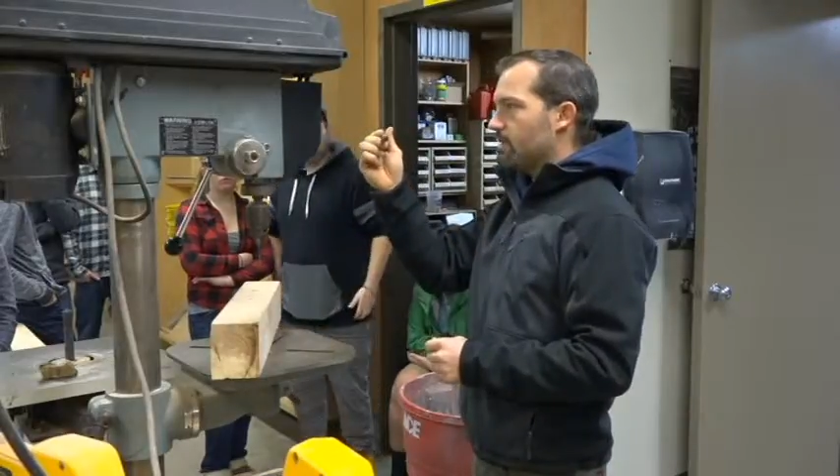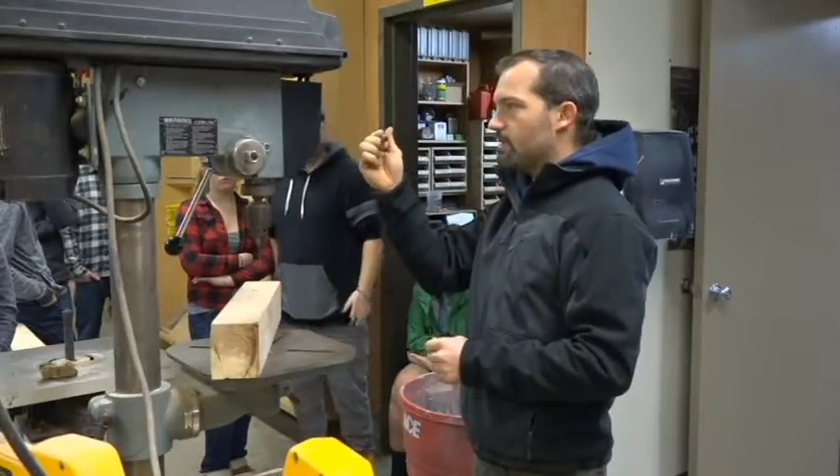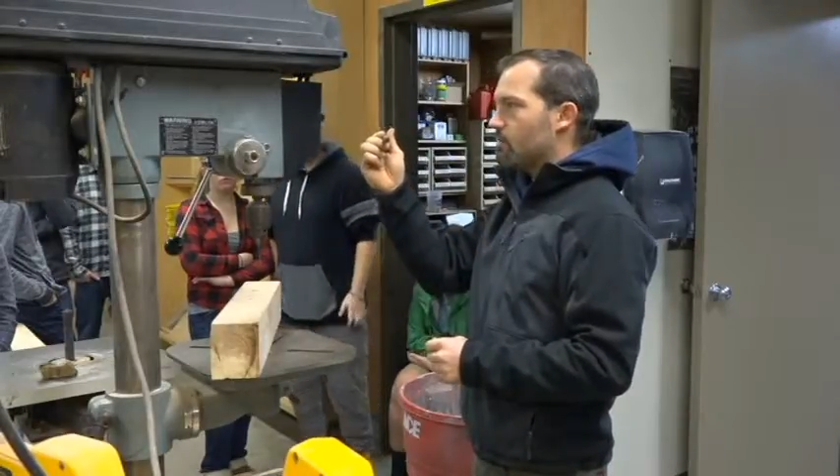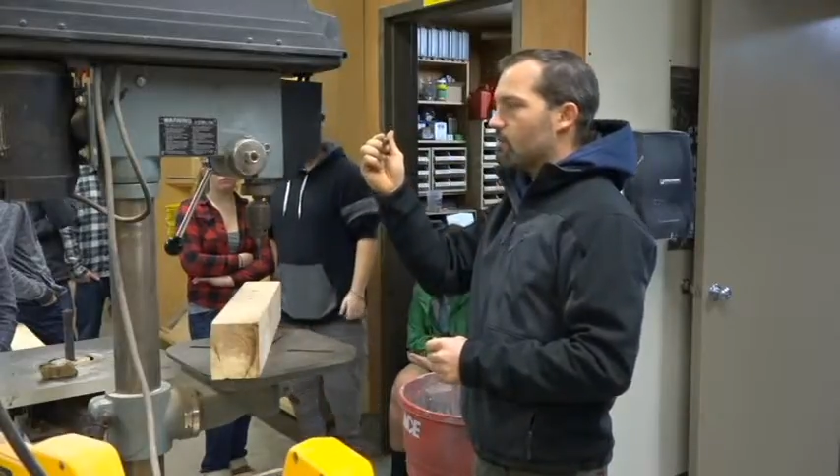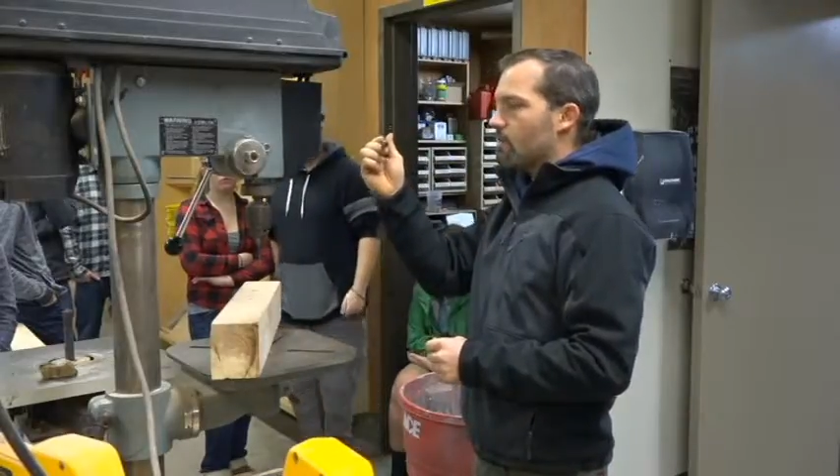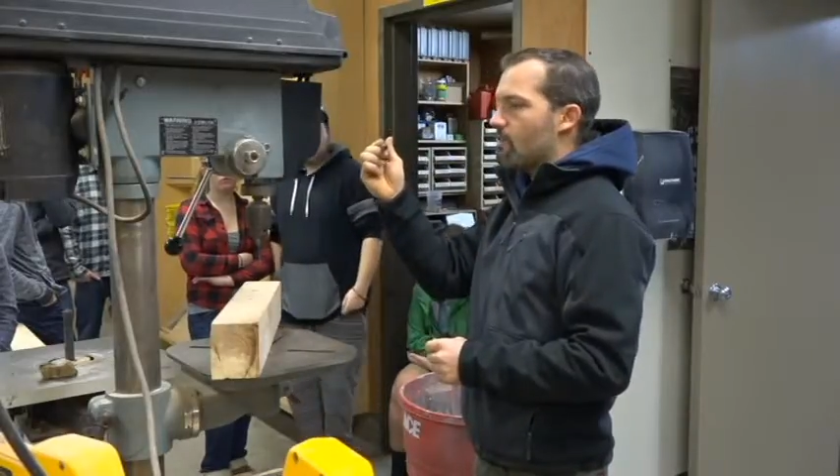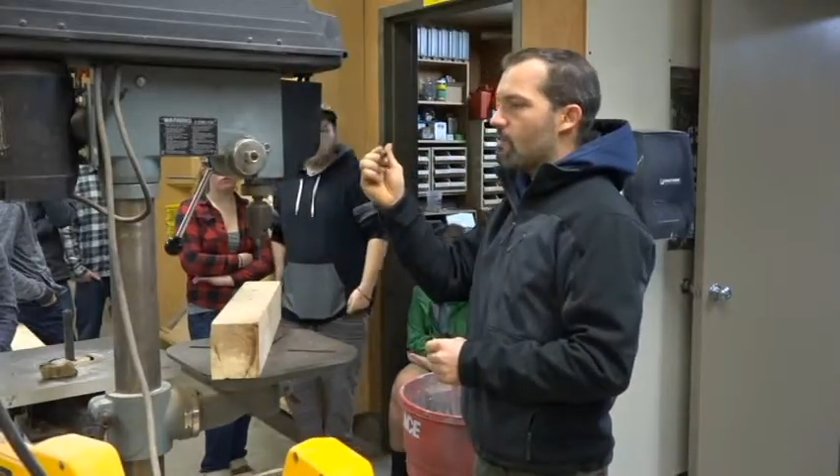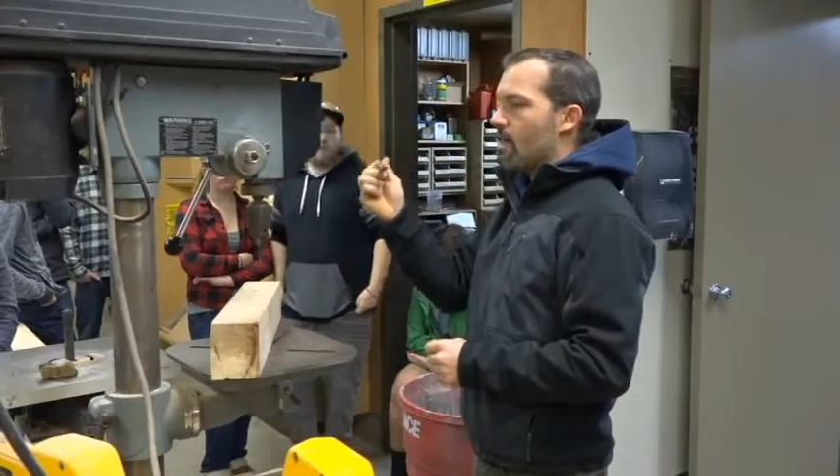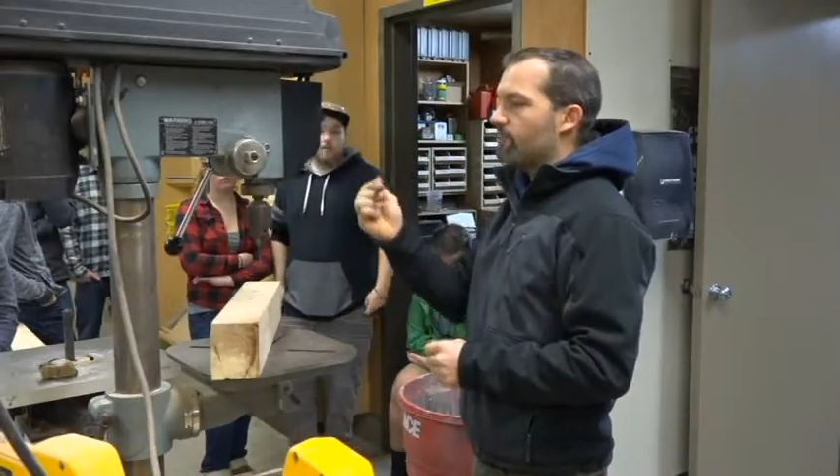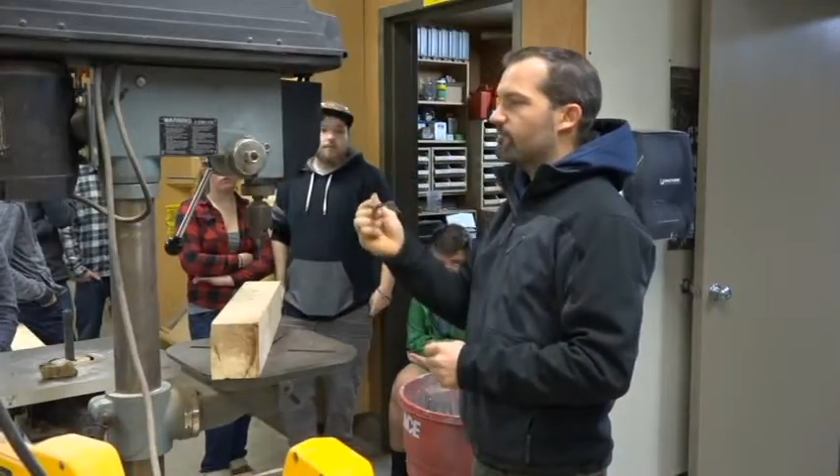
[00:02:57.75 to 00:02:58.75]
ink will
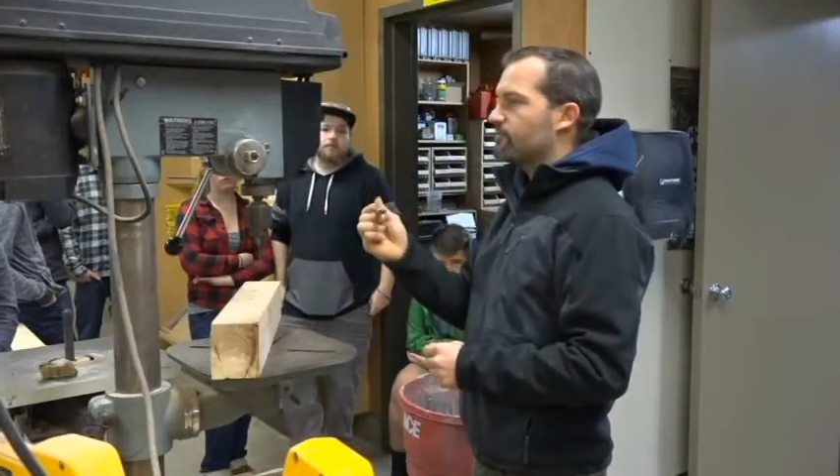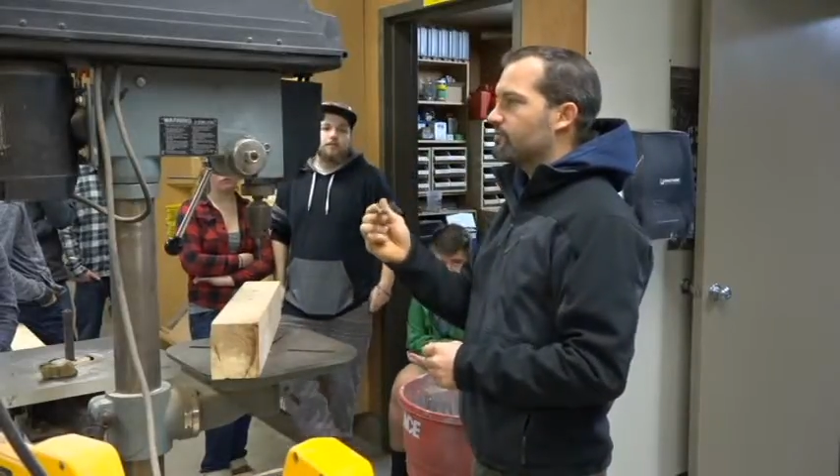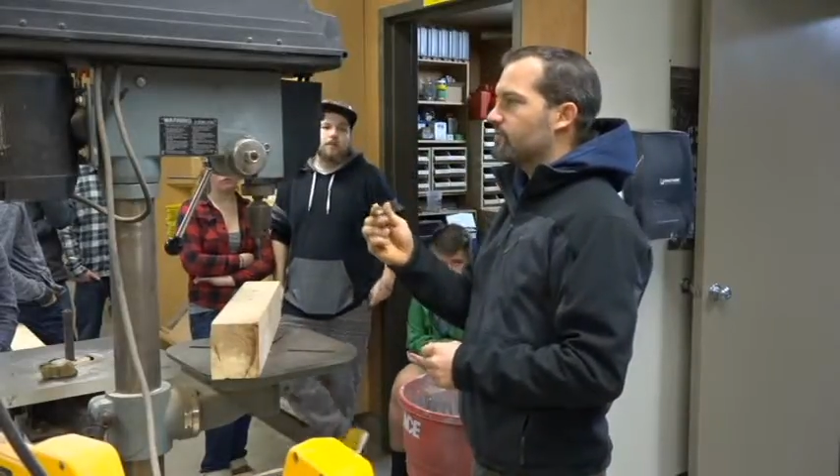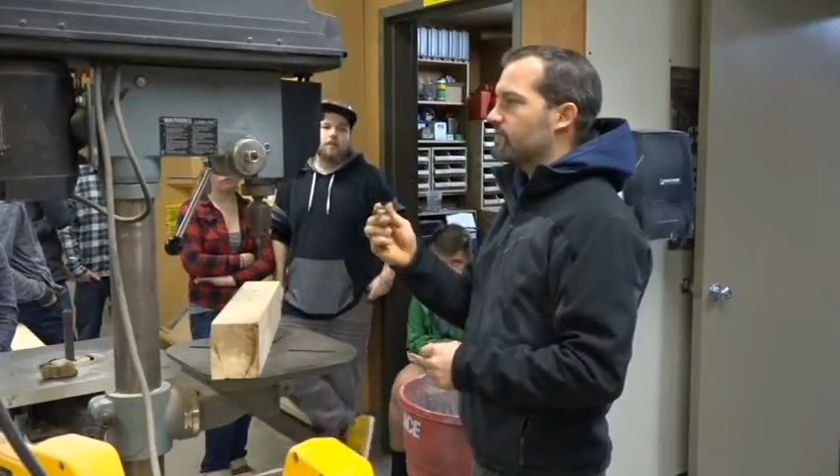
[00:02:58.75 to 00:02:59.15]
come off as soon